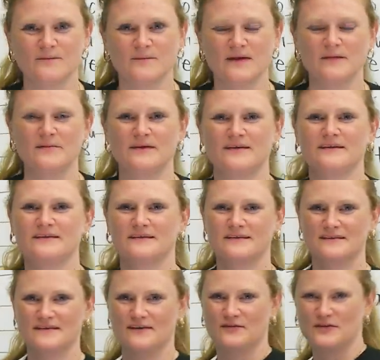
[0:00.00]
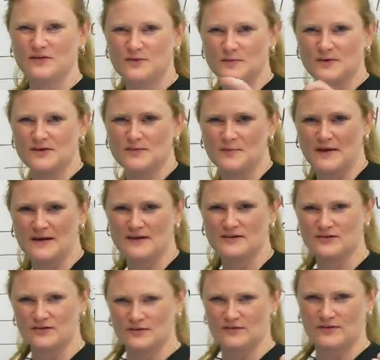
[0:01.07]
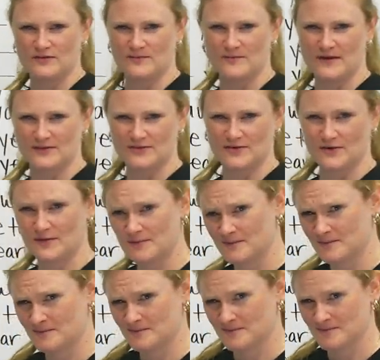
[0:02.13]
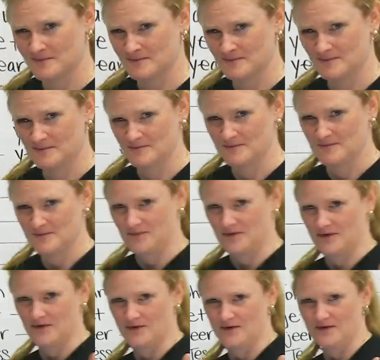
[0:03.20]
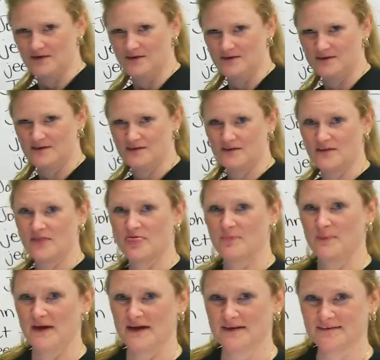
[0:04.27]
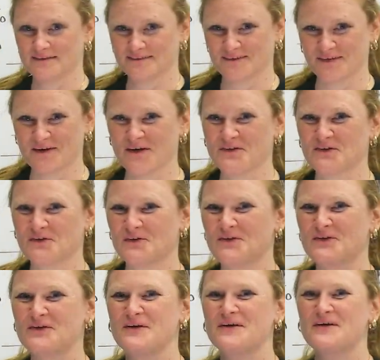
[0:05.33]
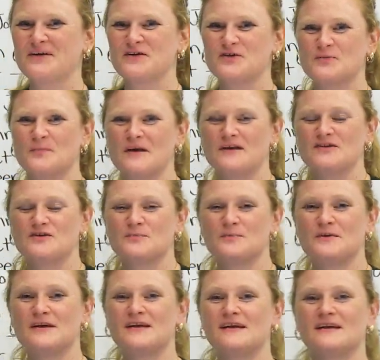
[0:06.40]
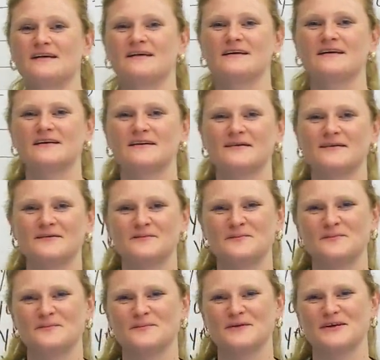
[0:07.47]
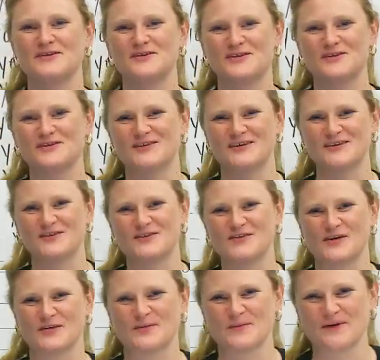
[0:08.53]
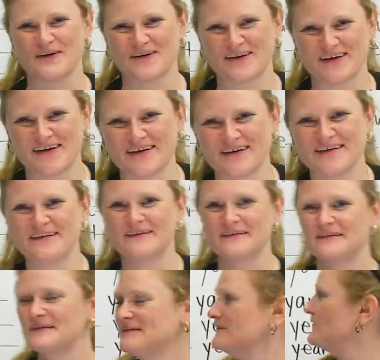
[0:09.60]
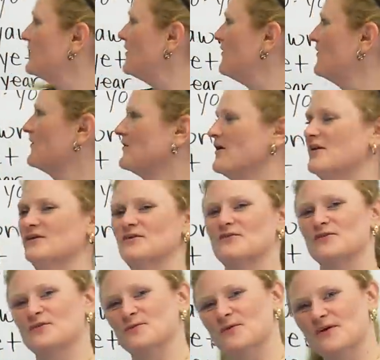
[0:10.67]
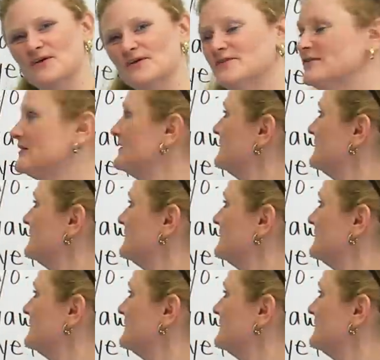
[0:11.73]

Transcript: Maybe. If you speak Spanish, so if you're from Mexico or Spain or other Spanish speaking places in South America or all over the world,